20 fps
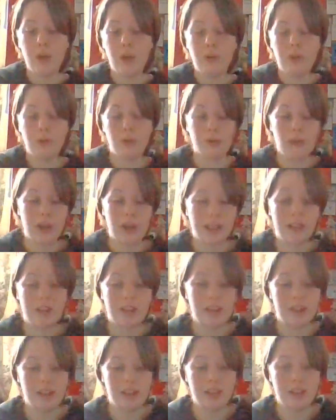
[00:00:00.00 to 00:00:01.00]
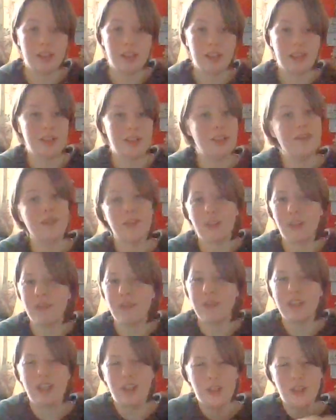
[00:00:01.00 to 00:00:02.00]
which was quite difficult
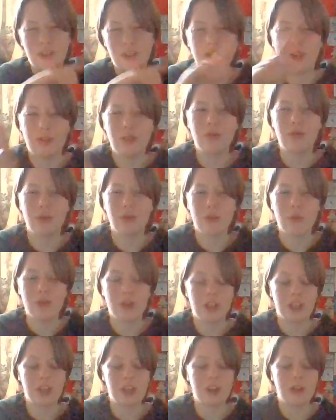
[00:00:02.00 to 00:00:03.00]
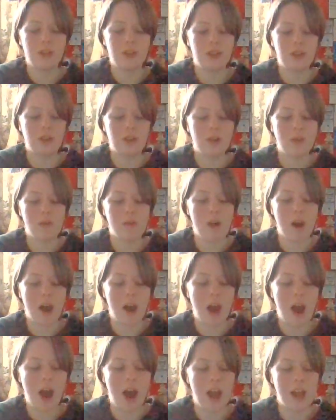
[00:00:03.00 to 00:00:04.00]
obviously to just draw a circle. So
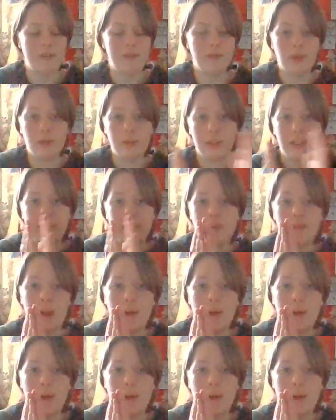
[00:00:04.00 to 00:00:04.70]
I folded the